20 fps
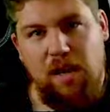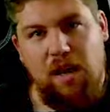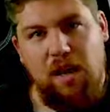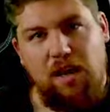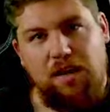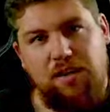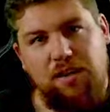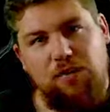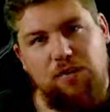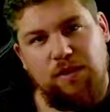
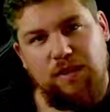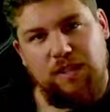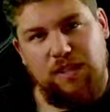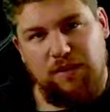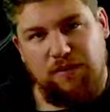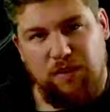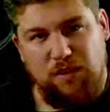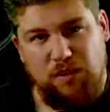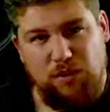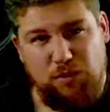The only
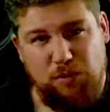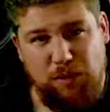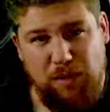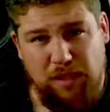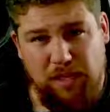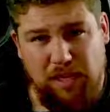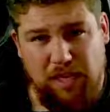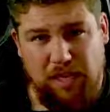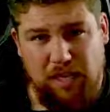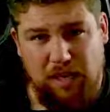difference really
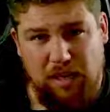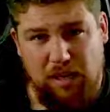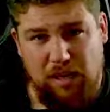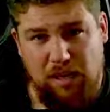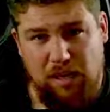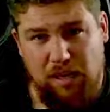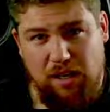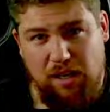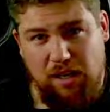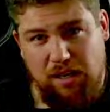
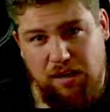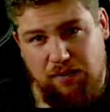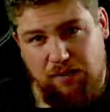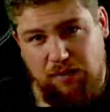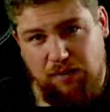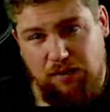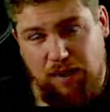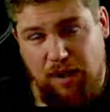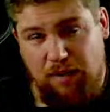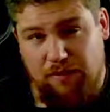here, if
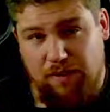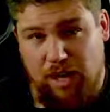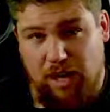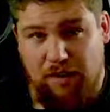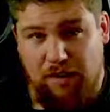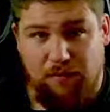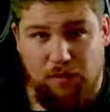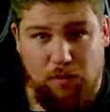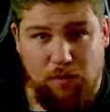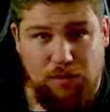you have an
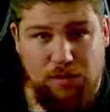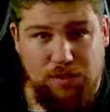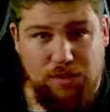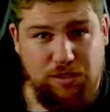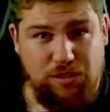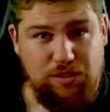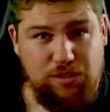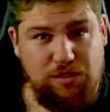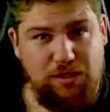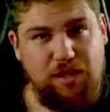iPhone, is
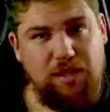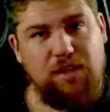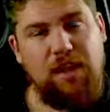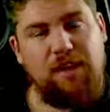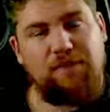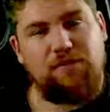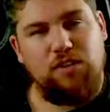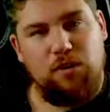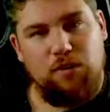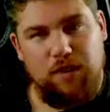that you'll
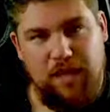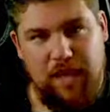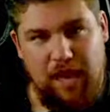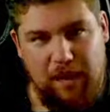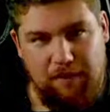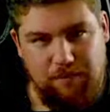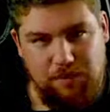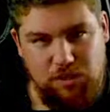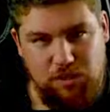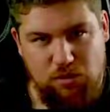have to go to the
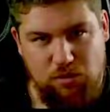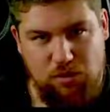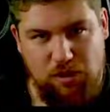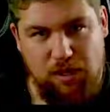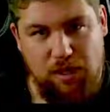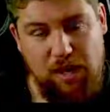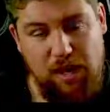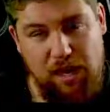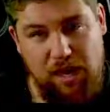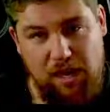App Store
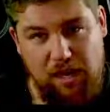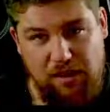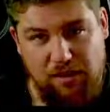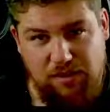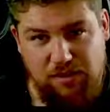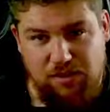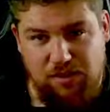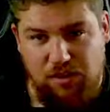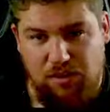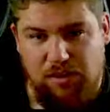and
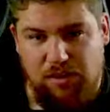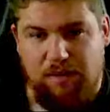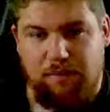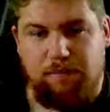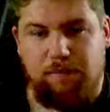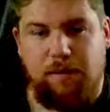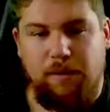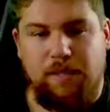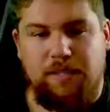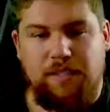install it.
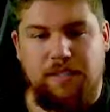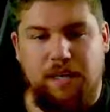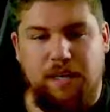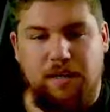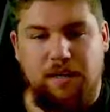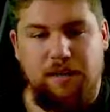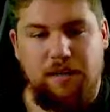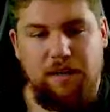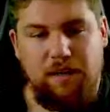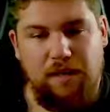But
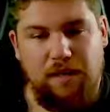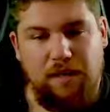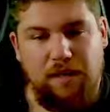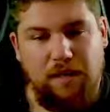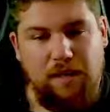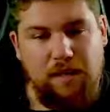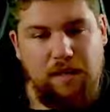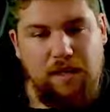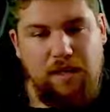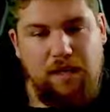
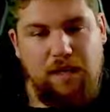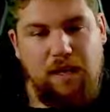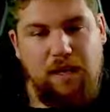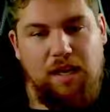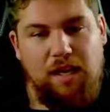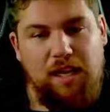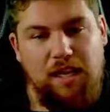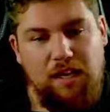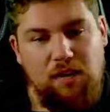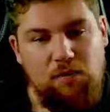
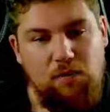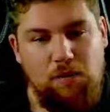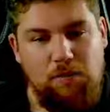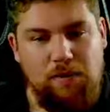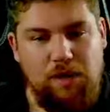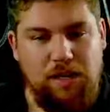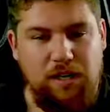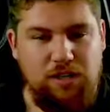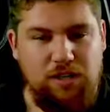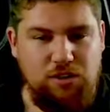here what we're
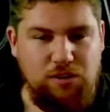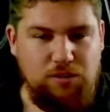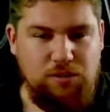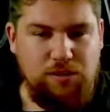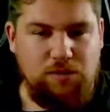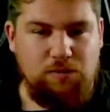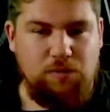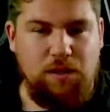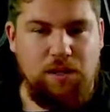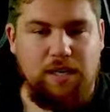going to do
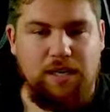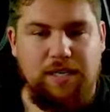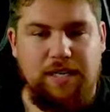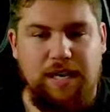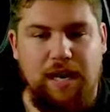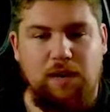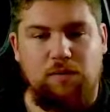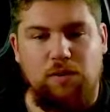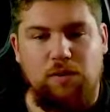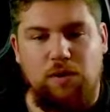is we're going to
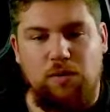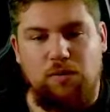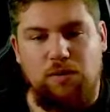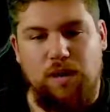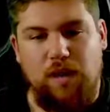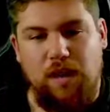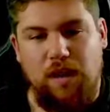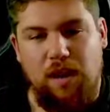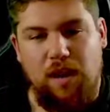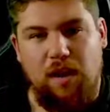download
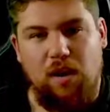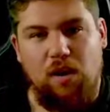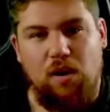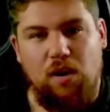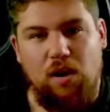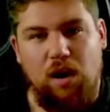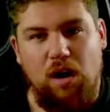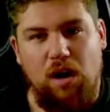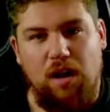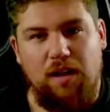
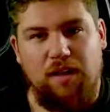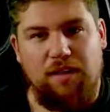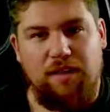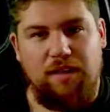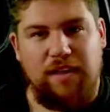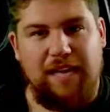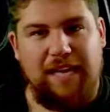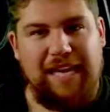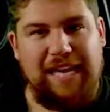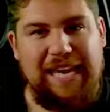
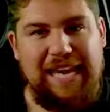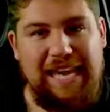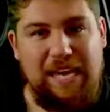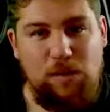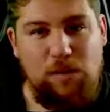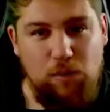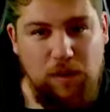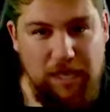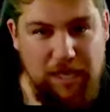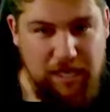the
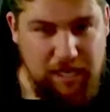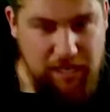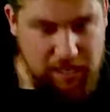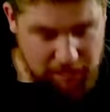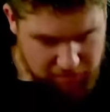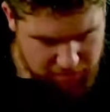Kiwi